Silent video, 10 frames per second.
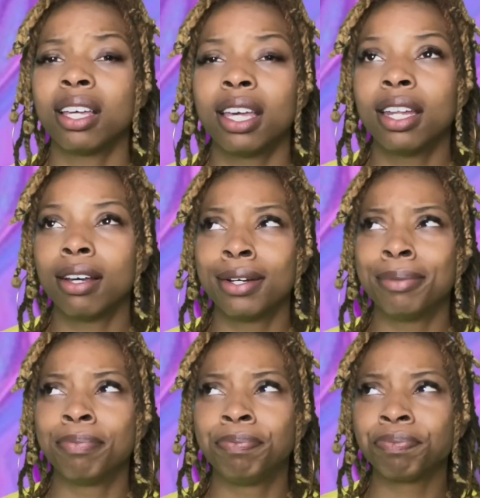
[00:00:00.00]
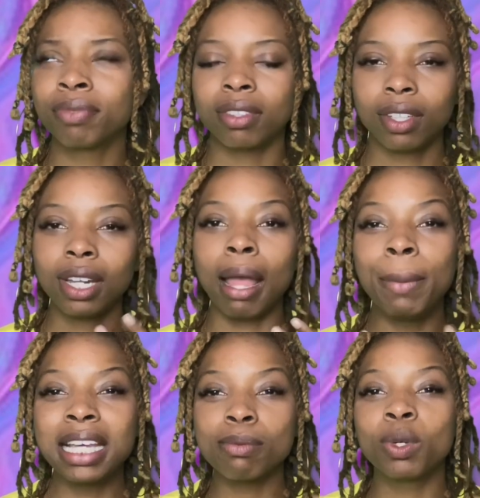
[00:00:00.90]
And um, I mean,
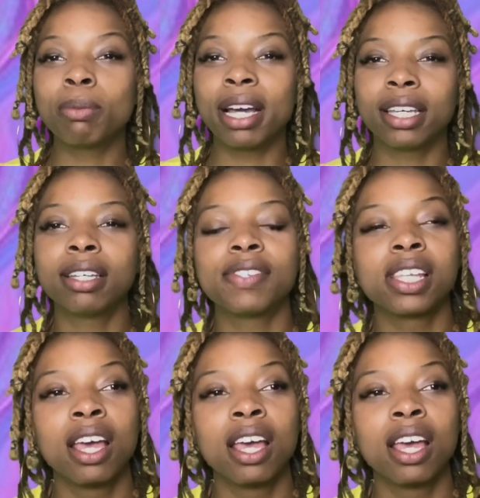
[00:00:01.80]
that's one of my gifts.